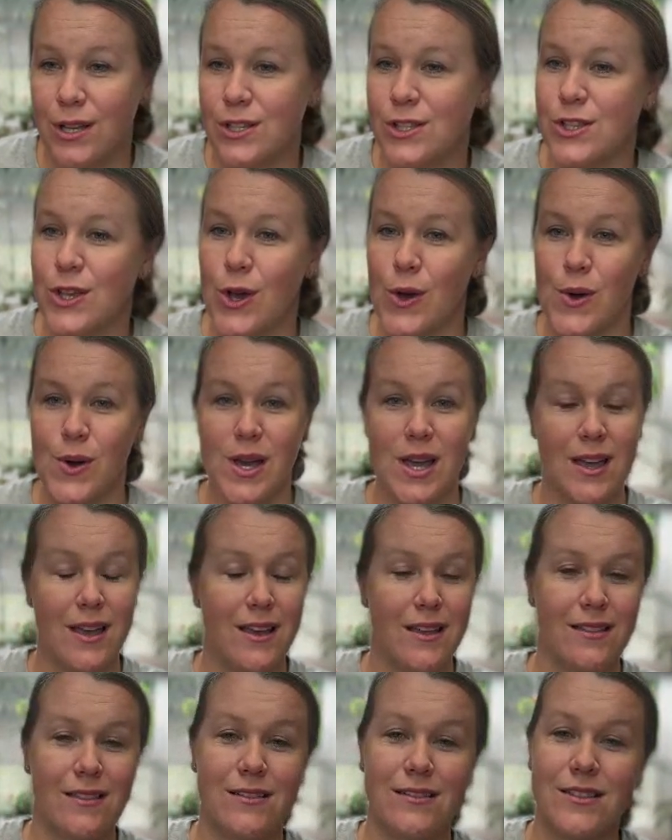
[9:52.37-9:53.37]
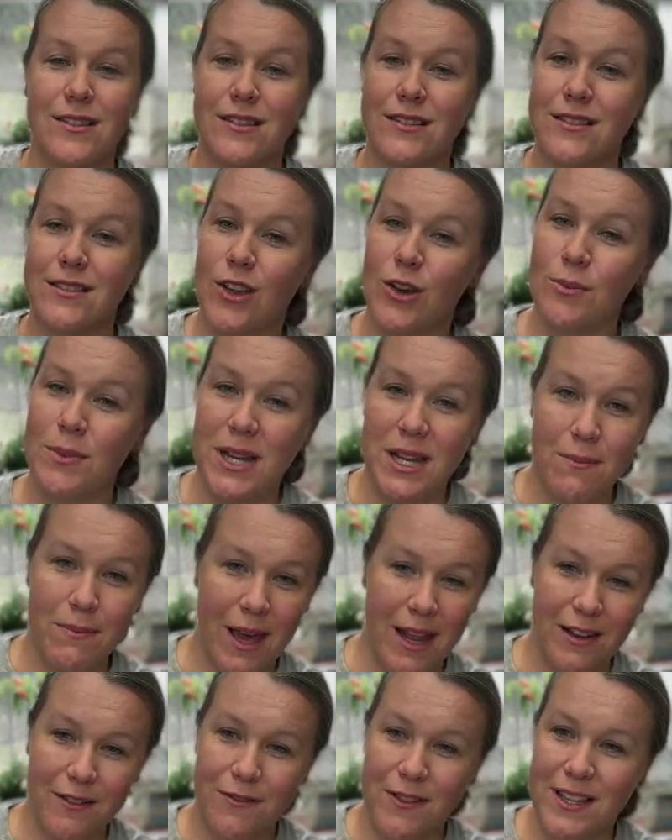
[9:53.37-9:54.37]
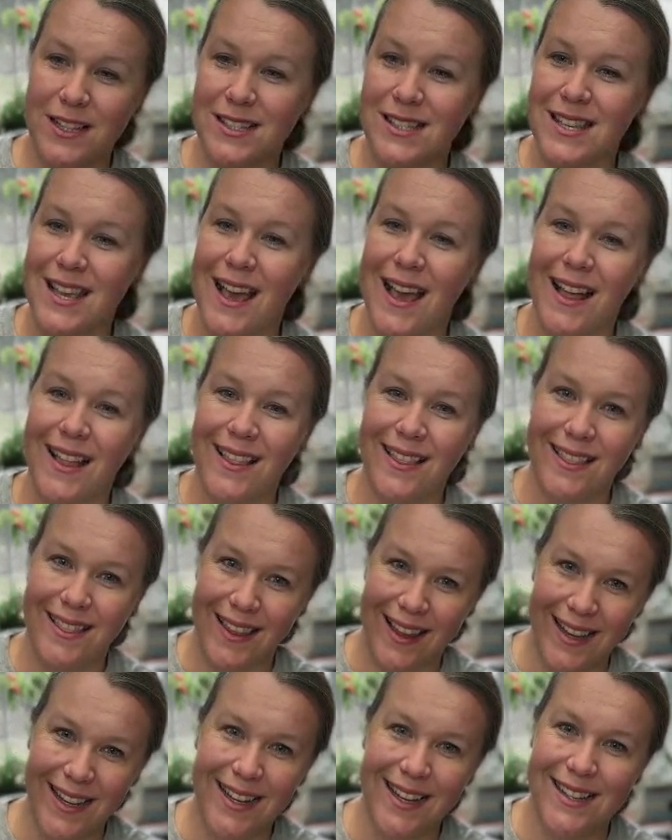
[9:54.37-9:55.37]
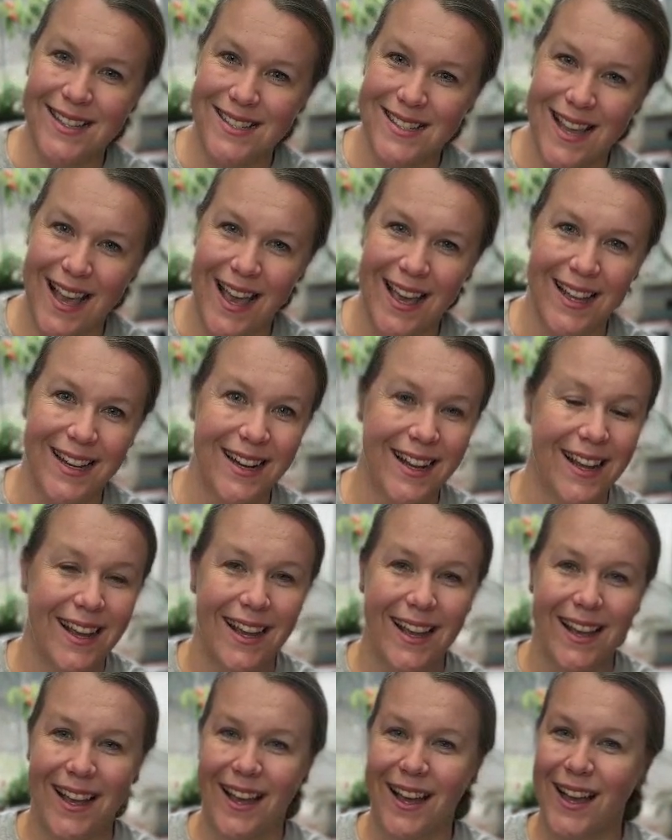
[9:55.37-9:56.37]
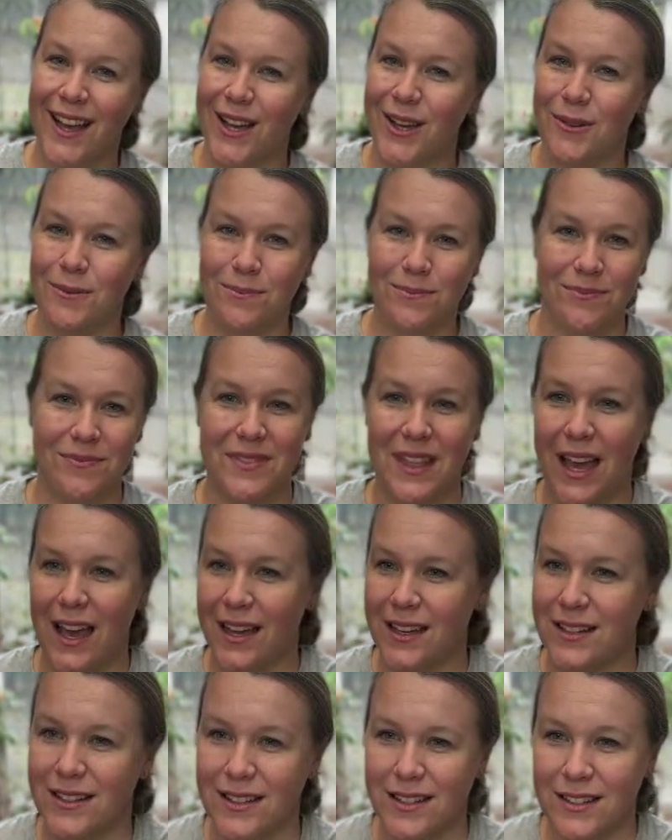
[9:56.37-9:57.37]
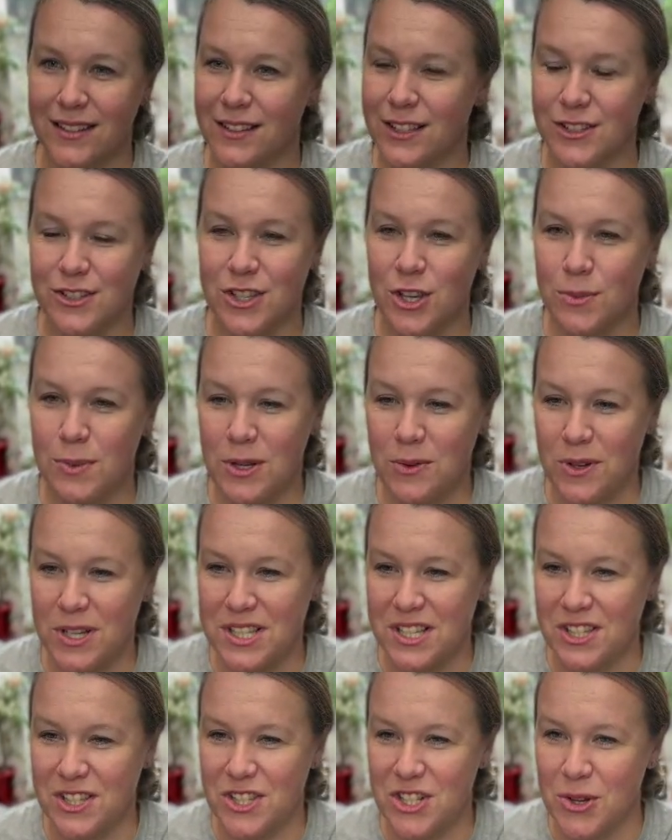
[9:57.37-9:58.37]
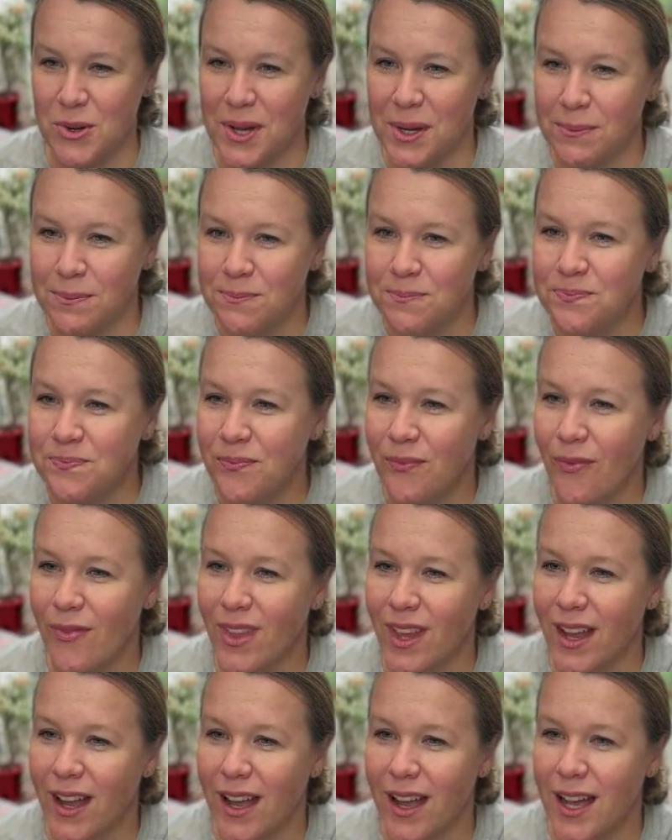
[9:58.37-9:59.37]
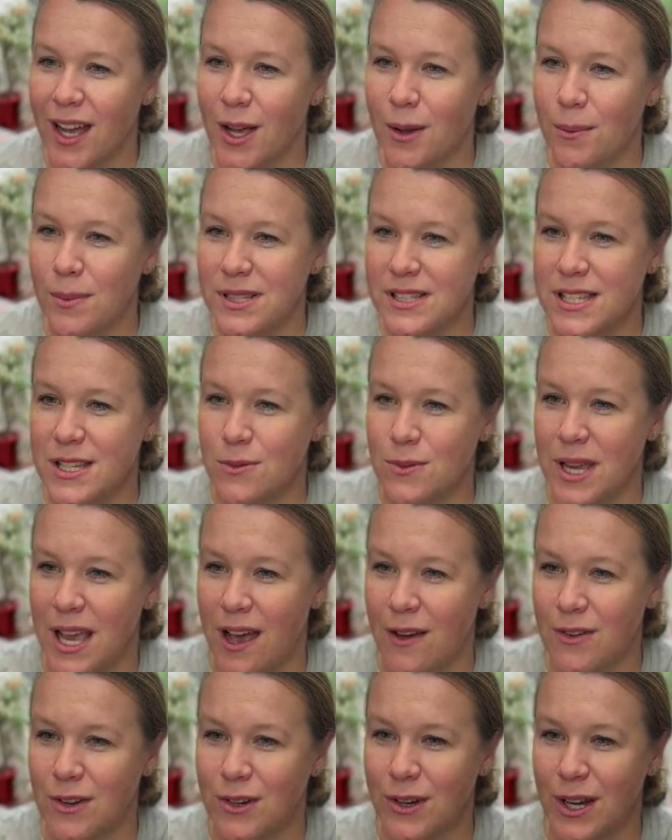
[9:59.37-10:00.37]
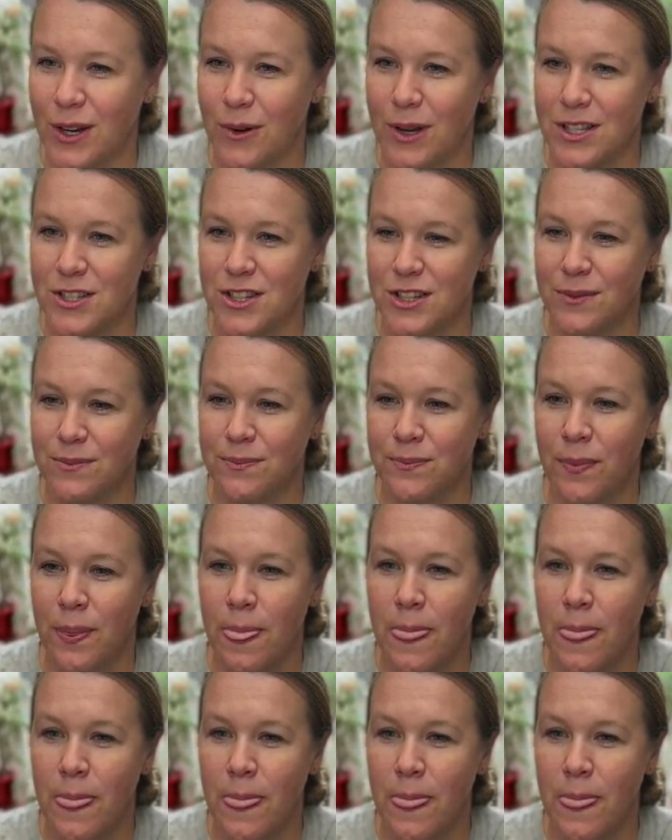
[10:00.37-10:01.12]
So there's so many benefits, like I said, that there's so many reasons to do it. Let's see, we have a great question.